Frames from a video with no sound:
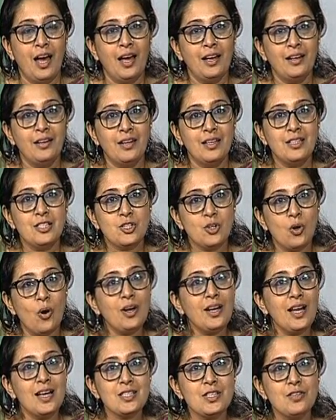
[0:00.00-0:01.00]
and it's
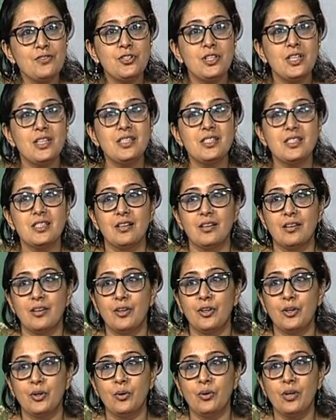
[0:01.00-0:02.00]
not as if she's
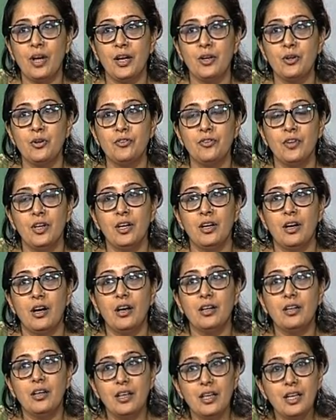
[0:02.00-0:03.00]
uh, you know kind of
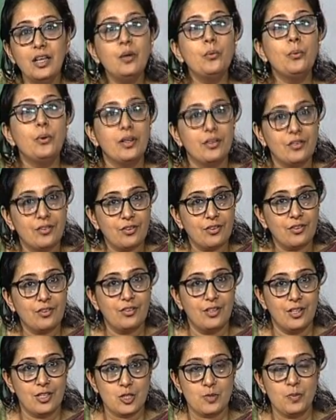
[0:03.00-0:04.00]
agreeing
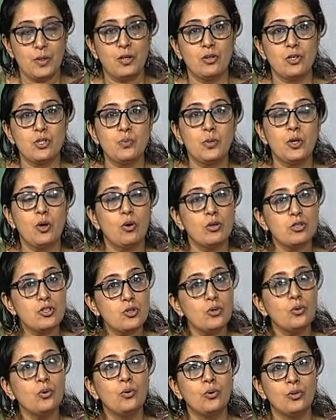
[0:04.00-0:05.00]
with this because we
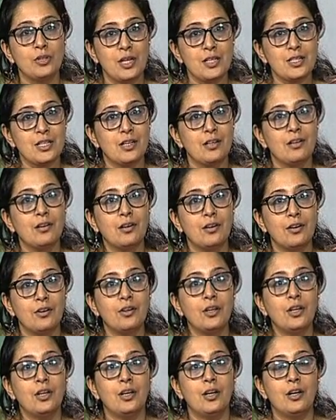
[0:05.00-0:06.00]
also know that in
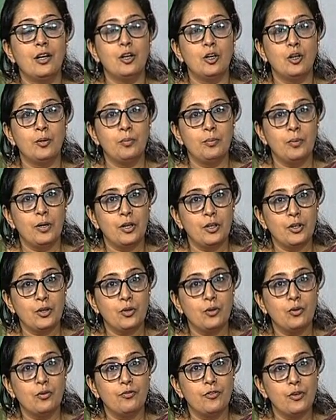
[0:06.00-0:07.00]
her uh, uh,
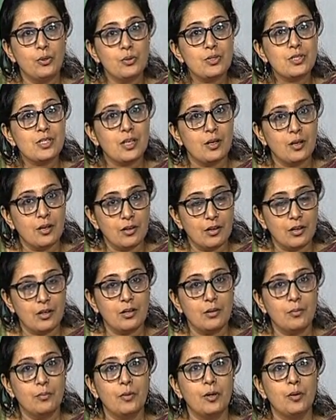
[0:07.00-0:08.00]
you know views in
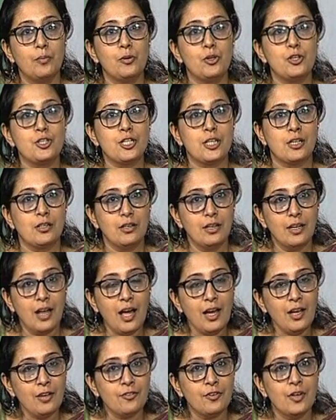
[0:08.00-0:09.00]
um, uh, political
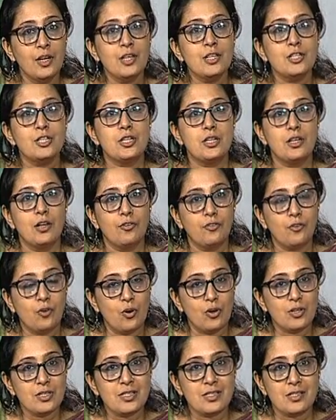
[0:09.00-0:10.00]
life she
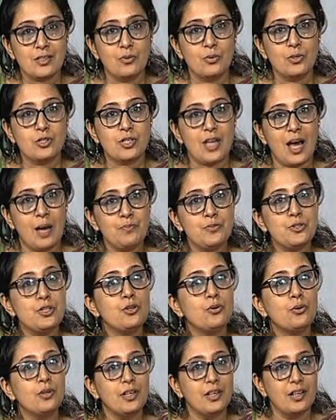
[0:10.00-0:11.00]
of course uh, was
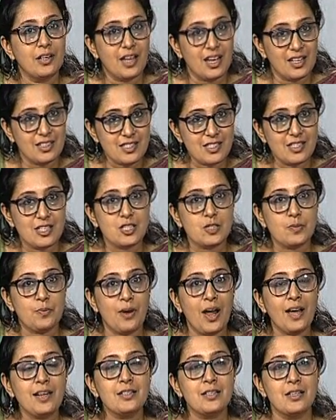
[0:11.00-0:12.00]
absolutely against this
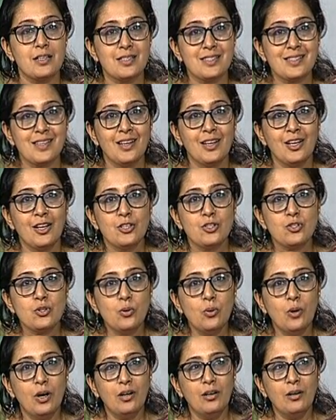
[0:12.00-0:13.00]
practice
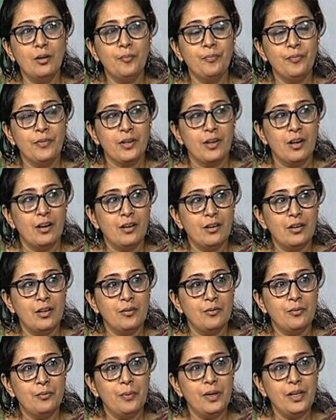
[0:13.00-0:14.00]
so um,
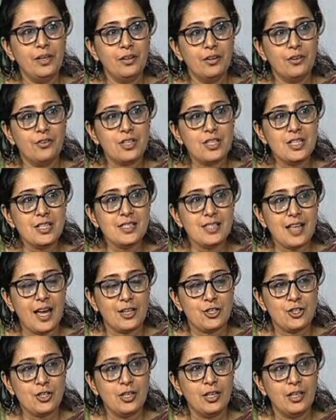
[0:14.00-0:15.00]
uh, when critics
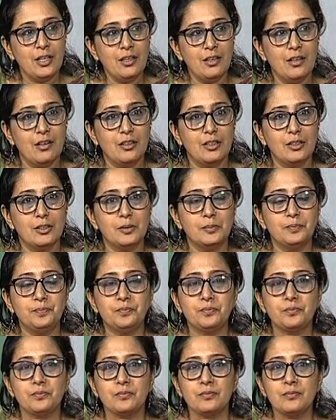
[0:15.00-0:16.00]
actually
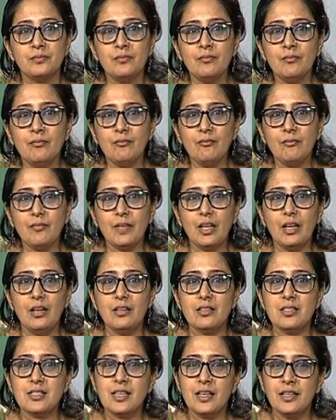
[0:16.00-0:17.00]
um,
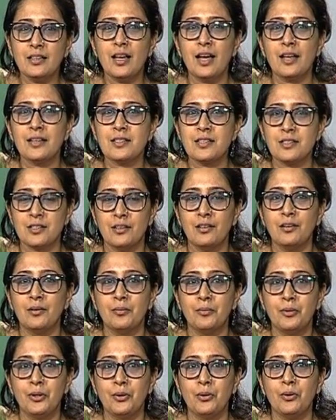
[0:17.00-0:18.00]
say that
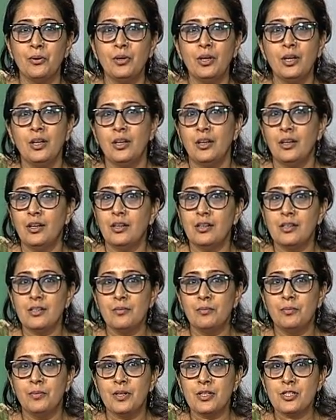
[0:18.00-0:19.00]
you know
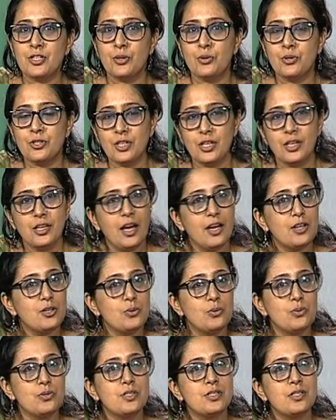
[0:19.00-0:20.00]
uh, Sarojini
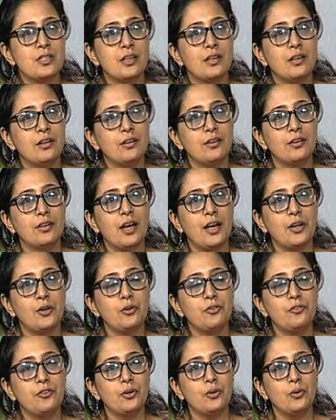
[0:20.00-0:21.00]
Naidu is here
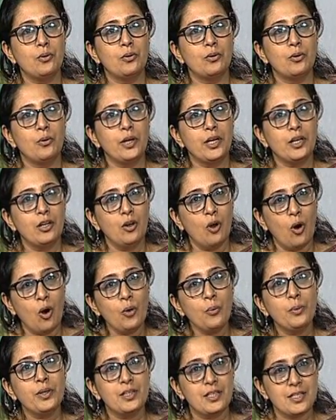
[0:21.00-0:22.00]
kind of you know going
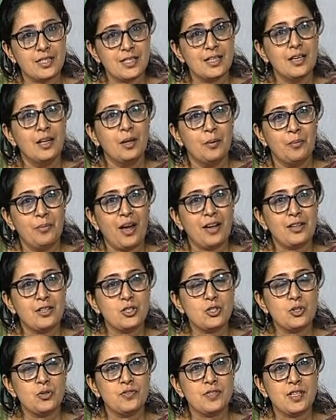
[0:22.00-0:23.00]
along with this
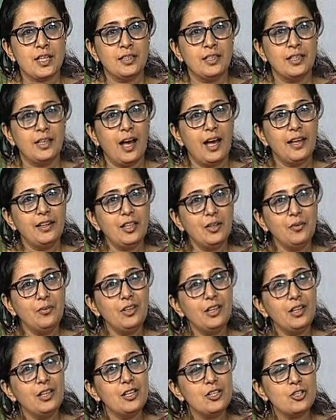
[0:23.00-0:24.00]
practice of sati I
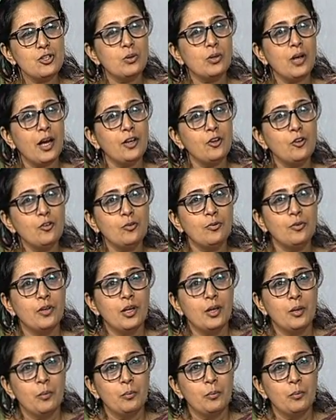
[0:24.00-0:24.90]
think we need to kind of